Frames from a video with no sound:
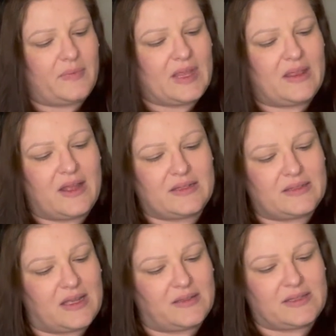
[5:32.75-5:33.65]
it
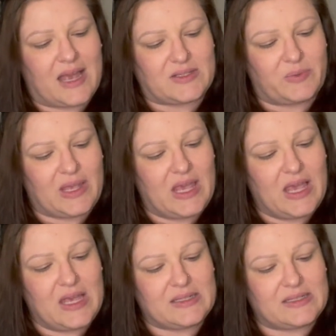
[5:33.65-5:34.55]
says Castaway
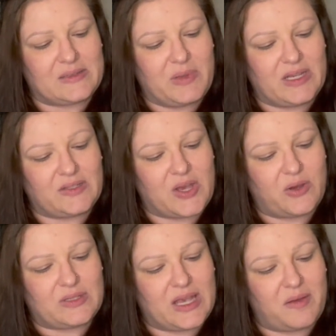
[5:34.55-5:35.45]
Cay, it says Minnie's
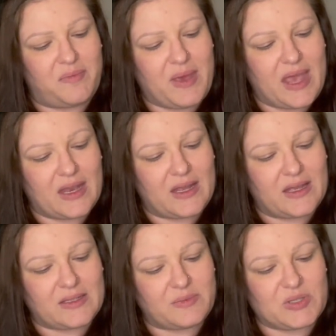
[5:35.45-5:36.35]
Cozy
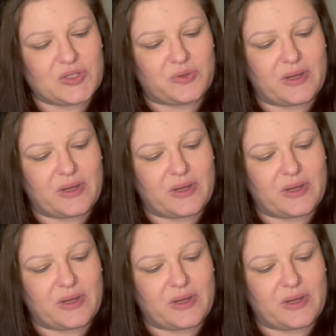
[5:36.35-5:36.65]
Cabanas, Mr.